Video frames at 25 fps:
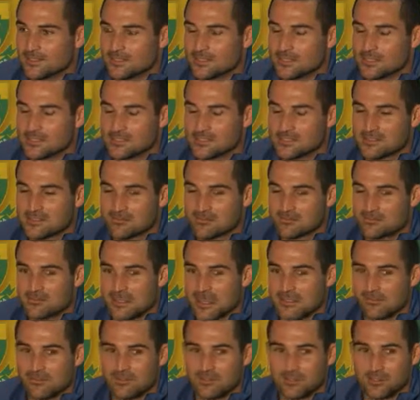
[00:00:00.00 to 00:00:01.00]
just
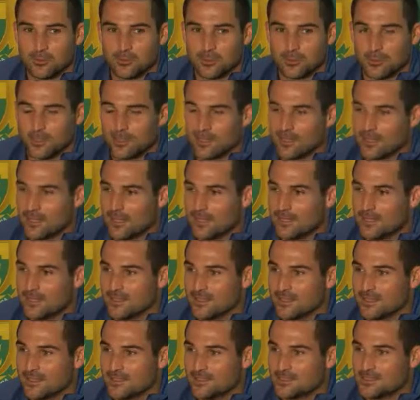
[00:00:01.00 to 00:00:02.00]
have a little word in their
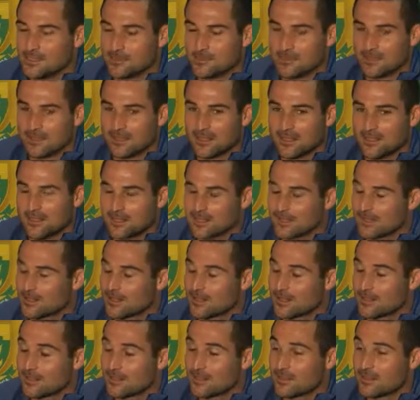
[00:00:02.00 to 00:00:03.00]
ear and something
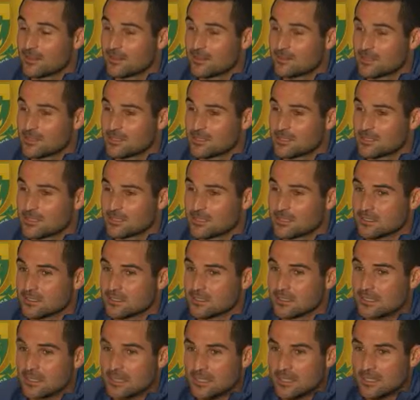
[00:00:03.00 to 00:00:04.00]
they can think about.
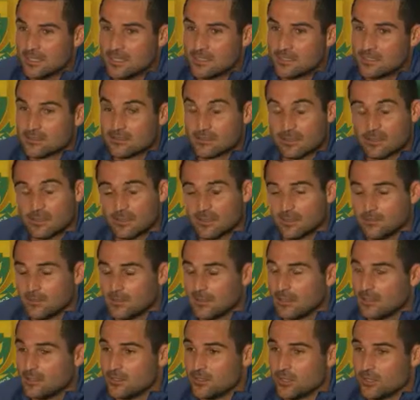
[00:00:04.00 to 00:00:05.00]
And yeah, I
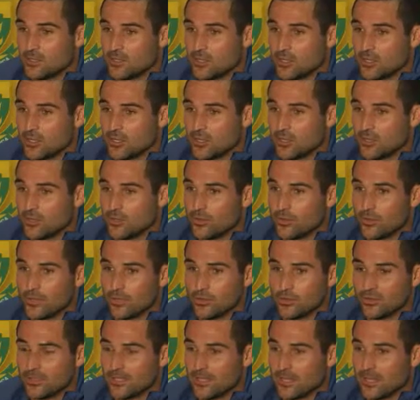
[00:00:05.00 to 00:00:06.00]
mean, you can't go a
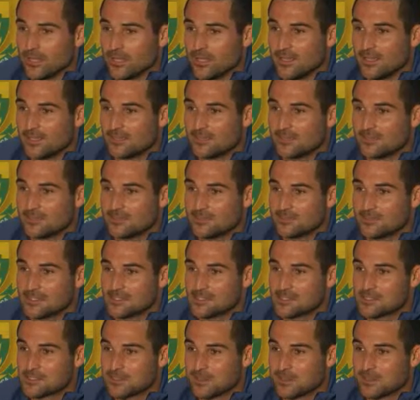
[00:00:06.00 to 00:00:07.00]
whole day of
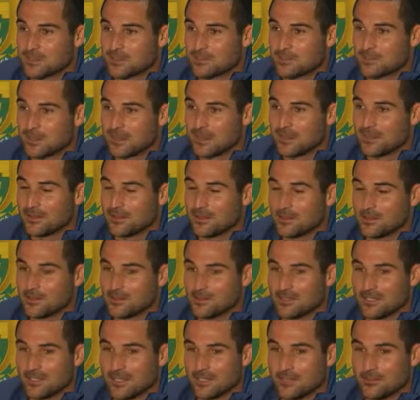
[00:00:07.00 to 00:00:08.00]
Test cricket batting the
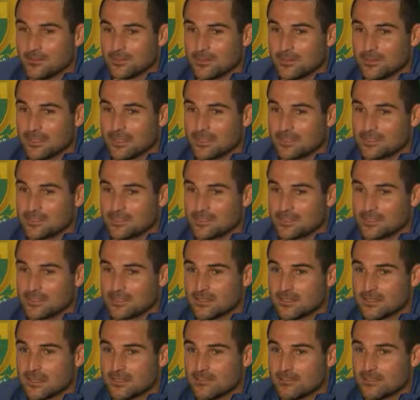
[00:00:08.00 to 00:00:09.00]
whole day without
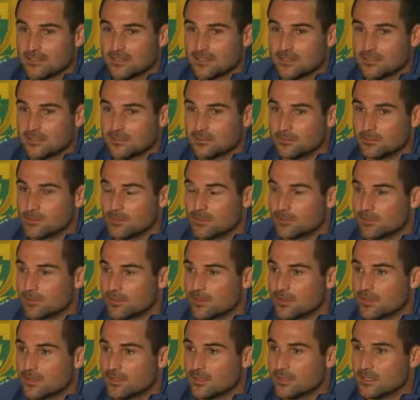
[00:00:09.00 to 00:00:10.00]
having a little bit
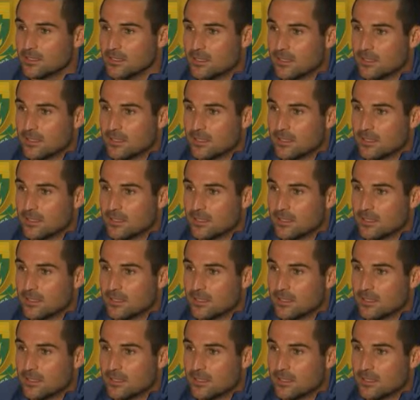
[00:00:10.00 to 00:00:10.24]
of